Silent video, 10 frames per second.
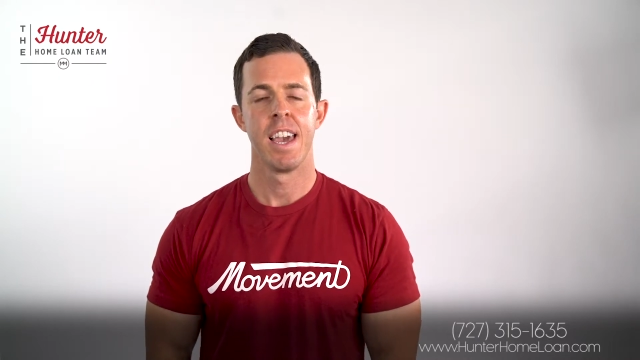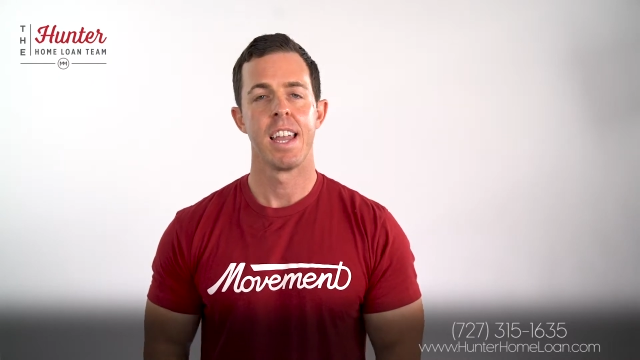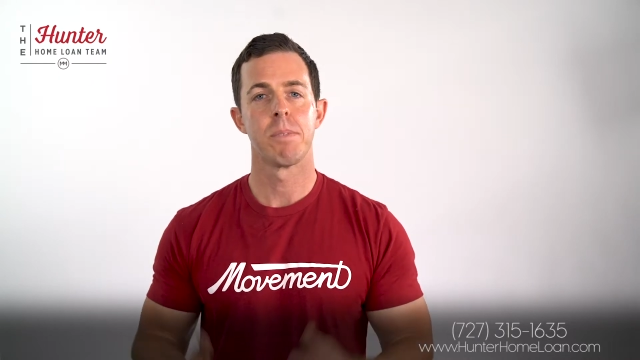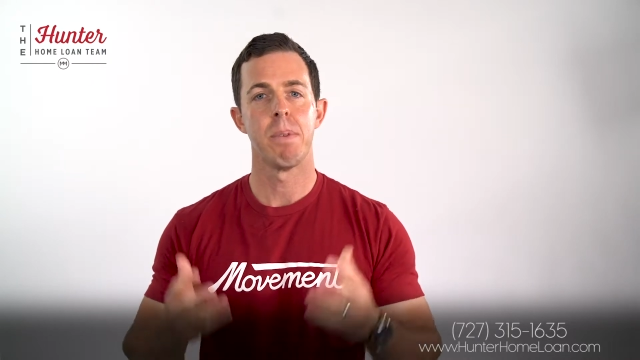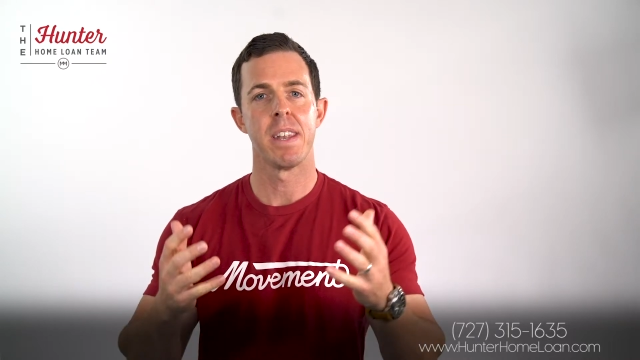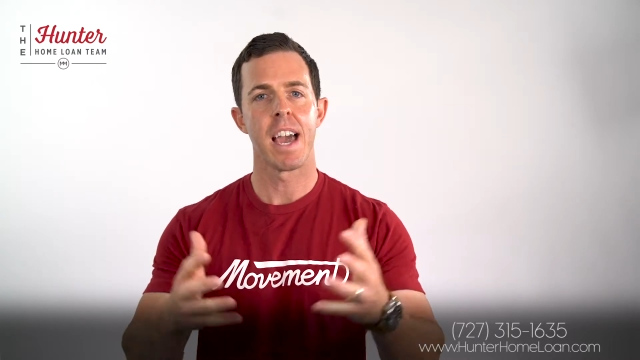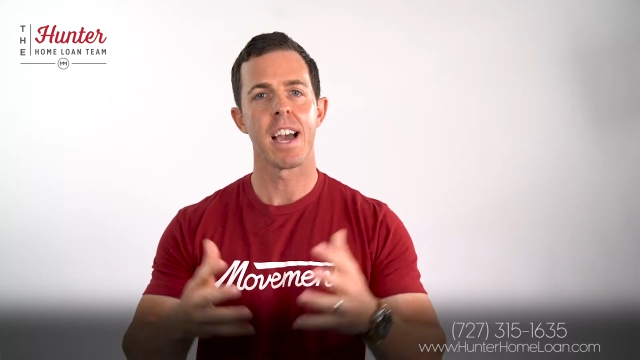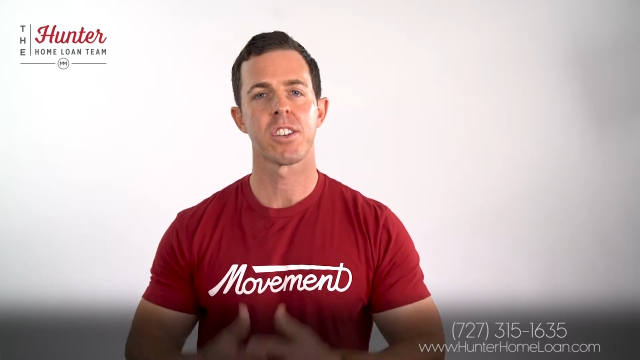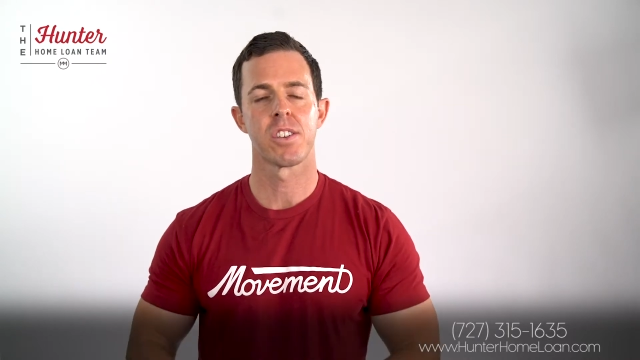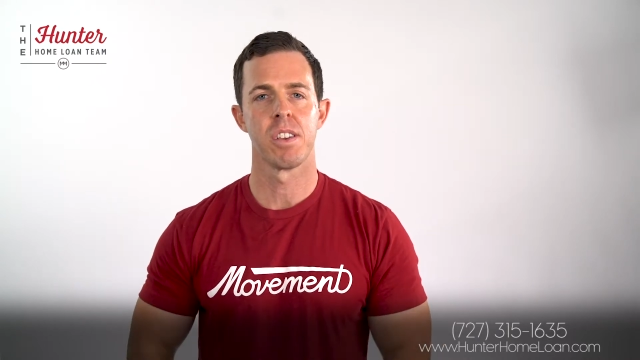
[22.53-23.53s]
and has been
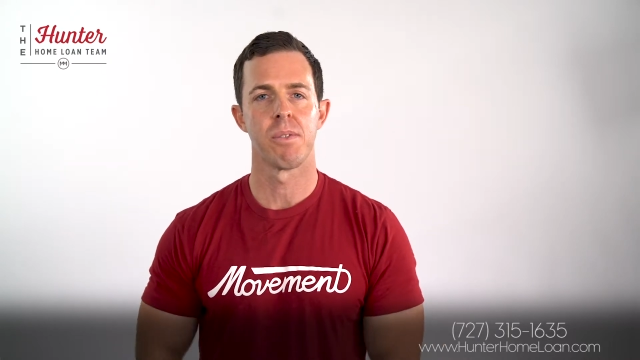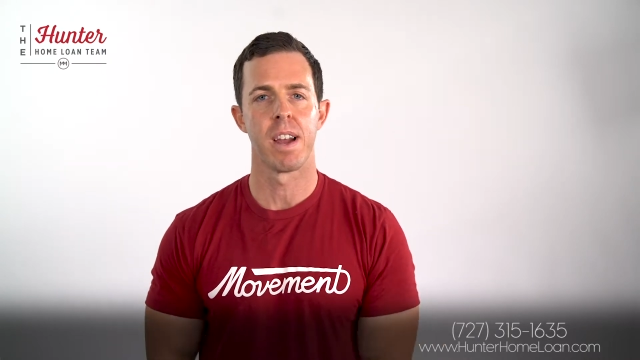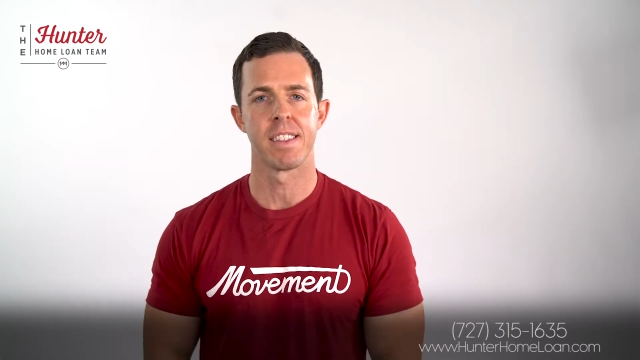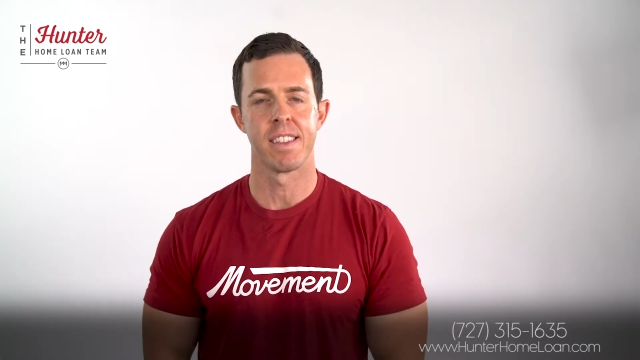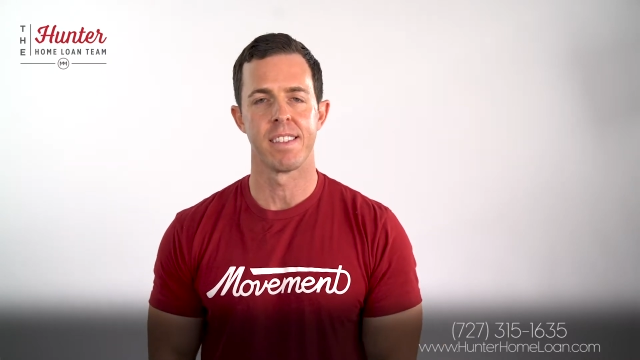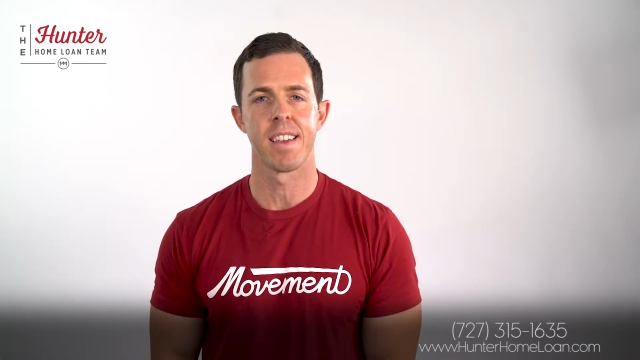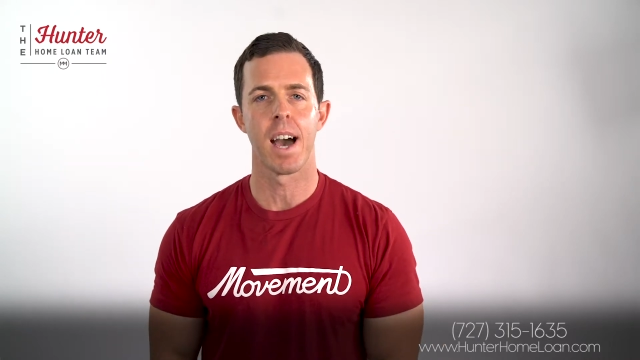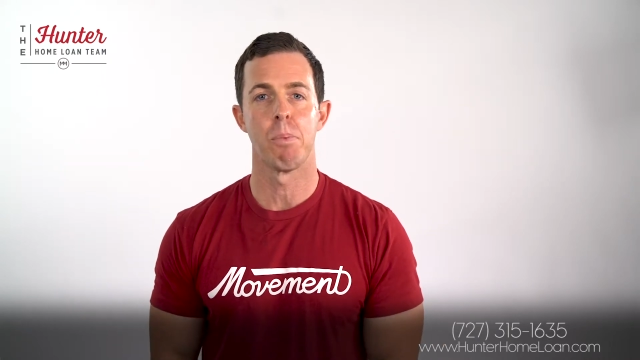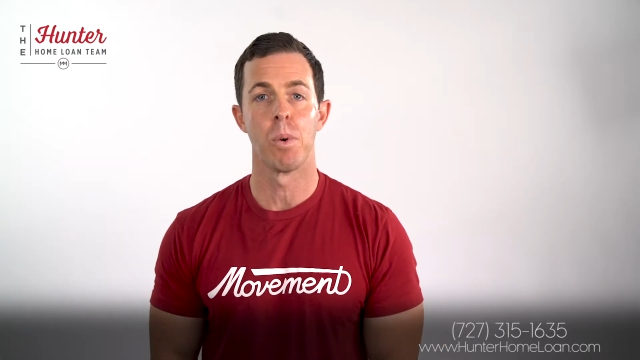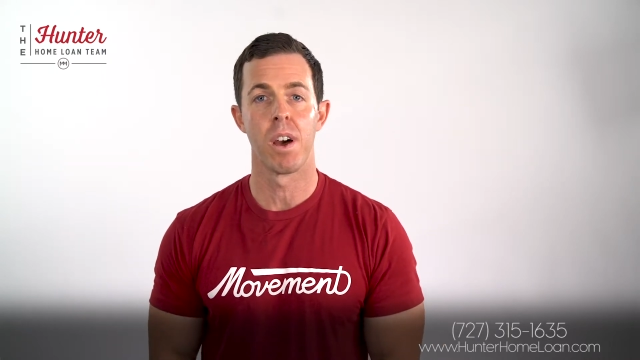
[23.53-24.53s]
nationally ranked in the
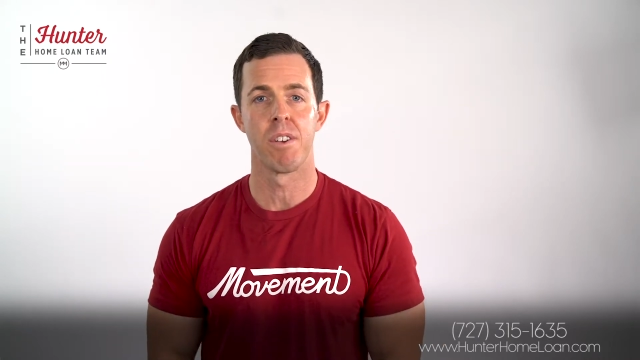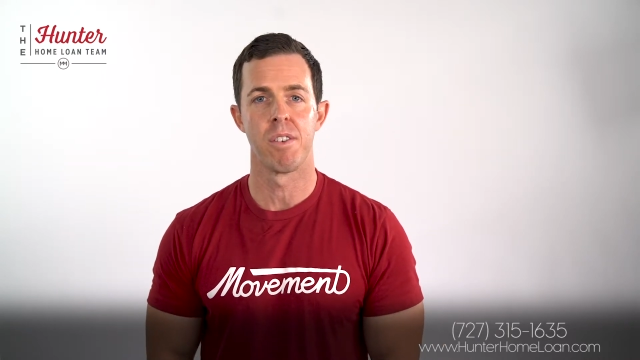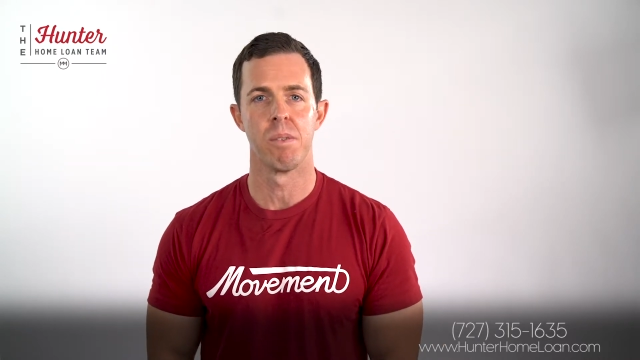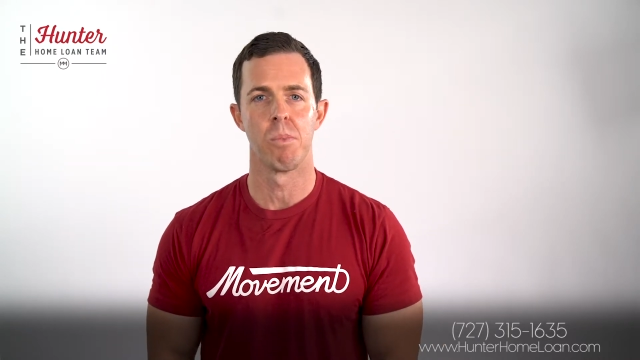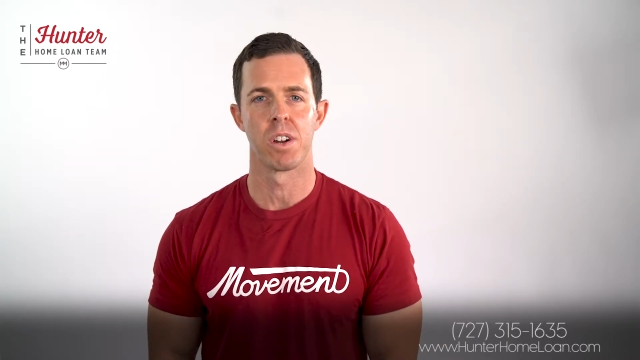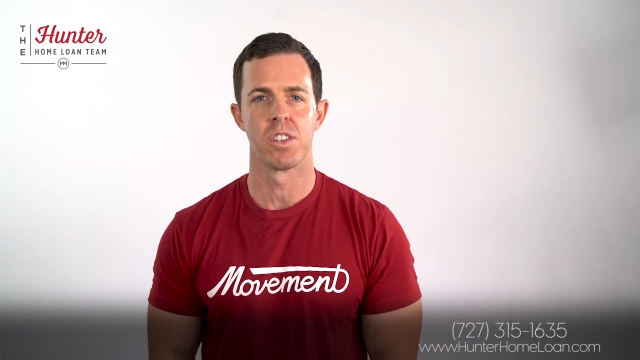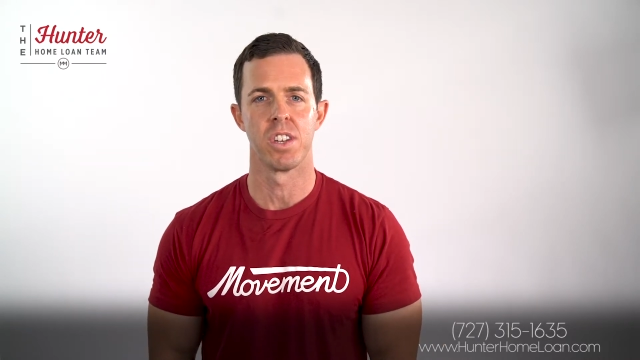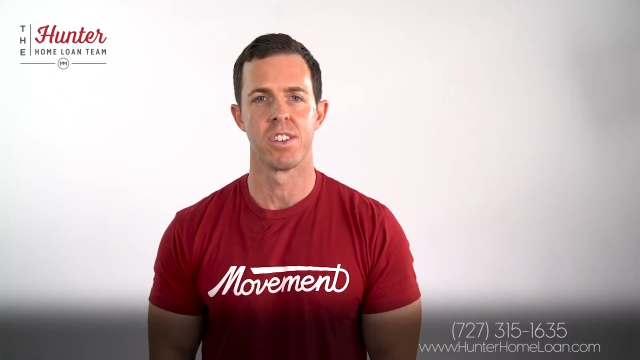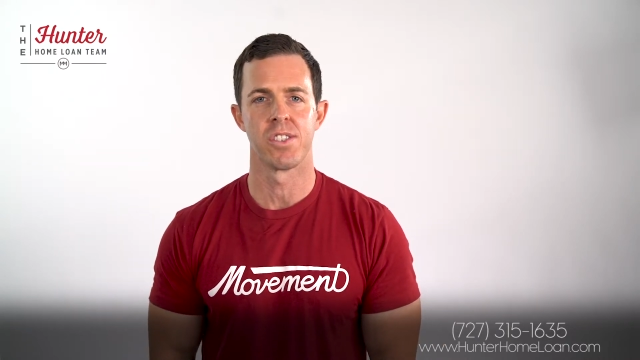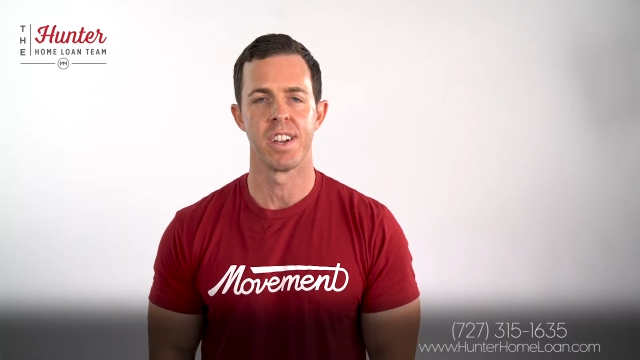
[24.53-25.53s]
top 100 in the mortgage
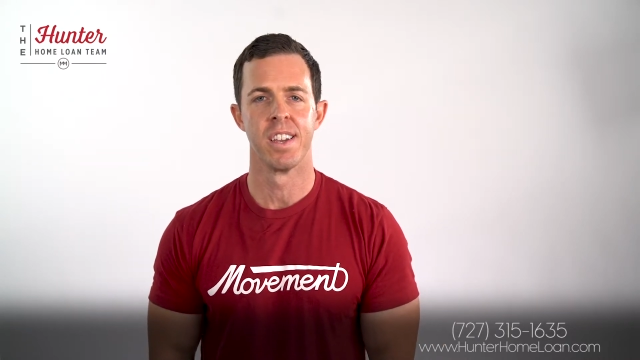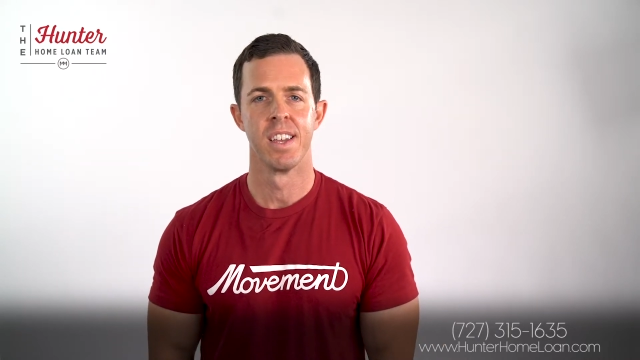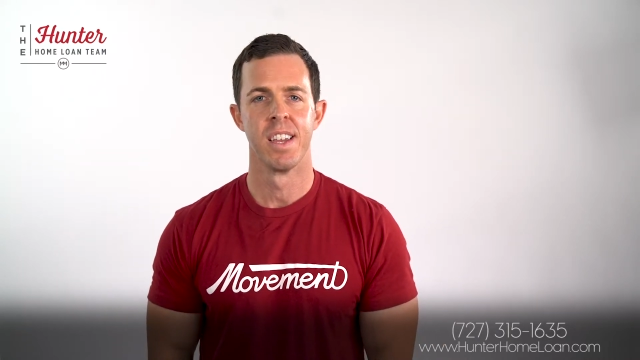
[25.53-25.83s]
industry.